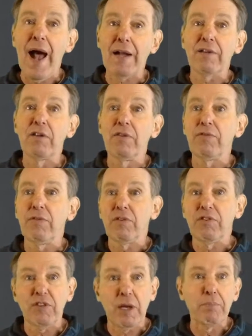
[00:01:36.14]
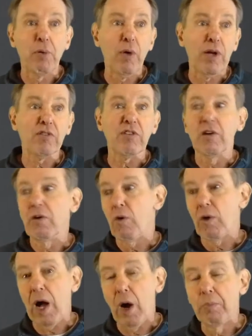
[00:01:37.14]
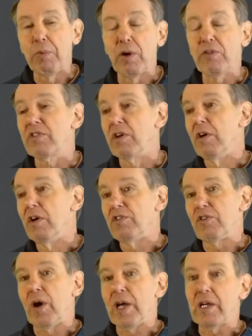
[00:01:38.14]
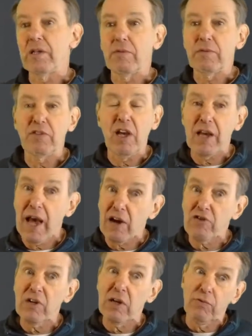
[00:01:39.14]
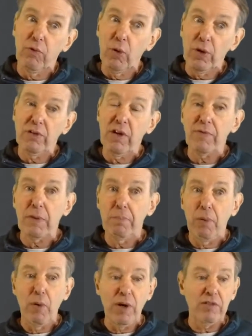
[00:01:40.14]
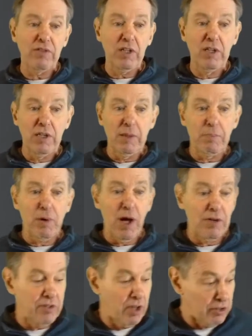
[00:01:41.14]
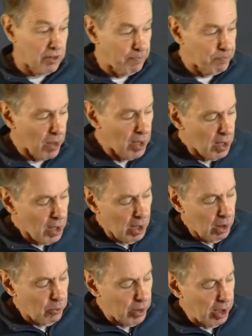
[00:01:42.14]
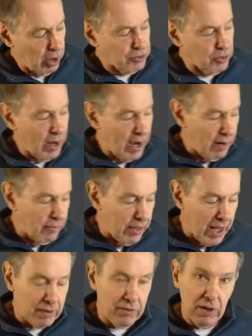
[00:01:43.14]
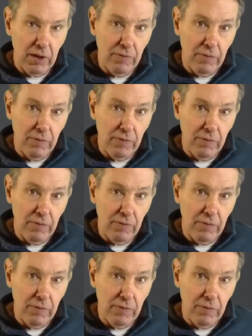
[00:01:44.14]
active set points or outputs. So I can take action at 4 different points in the process. We also have that